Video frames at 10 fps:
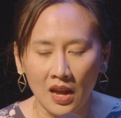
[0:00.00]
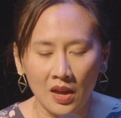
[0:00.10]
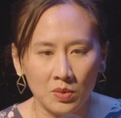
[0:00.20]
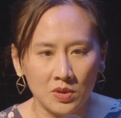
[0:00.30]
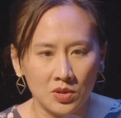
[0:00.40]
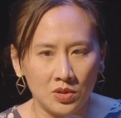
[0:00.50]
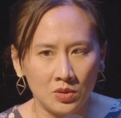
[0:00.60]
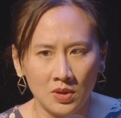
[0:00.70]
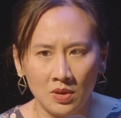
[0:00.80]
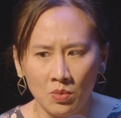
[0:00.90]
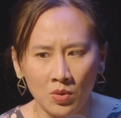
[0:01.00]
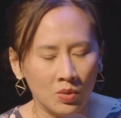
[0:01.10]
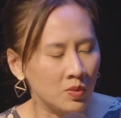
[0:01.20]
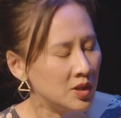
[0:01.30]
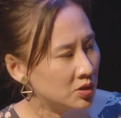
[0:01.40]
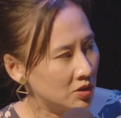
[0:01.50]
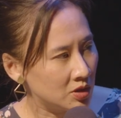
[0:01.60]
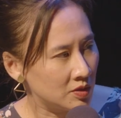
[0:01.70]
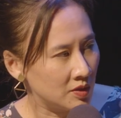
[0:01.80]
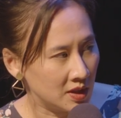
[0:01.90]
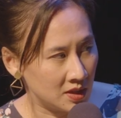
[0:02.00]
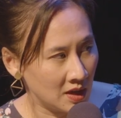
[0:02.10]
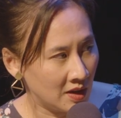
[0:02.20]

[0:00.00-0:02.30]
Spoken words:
I was doing more research for this